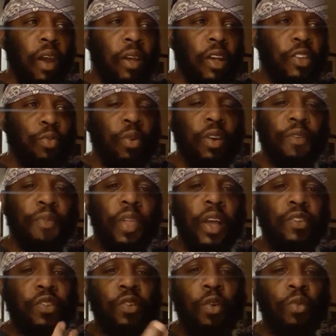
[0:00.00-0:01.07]
Because we're in the
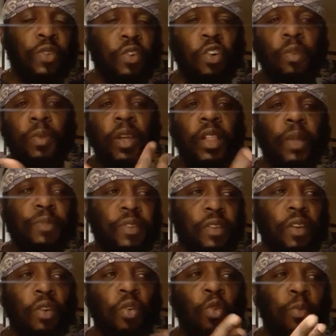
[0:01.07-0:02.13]
flesh, so it's going to be glimpses
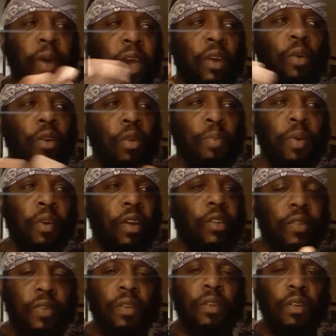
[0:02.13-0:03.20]
of the old man on you, period.
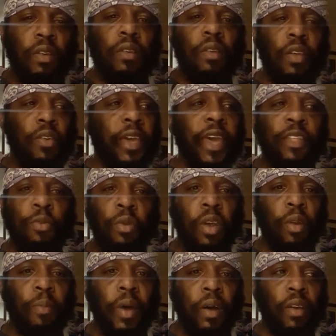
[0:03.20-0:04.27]
You can't do nothing
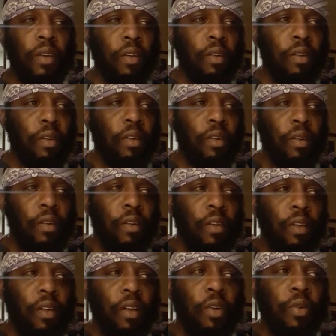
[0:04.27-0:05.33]
about it.
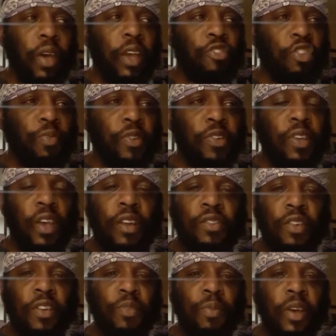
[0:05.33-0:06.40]
Okay, scripture say a
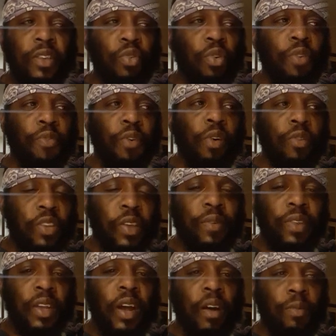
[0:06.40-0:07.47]
just man is going to fall 7
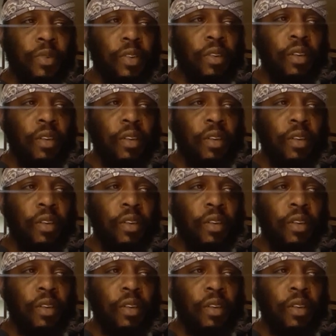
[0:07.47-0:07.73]
times.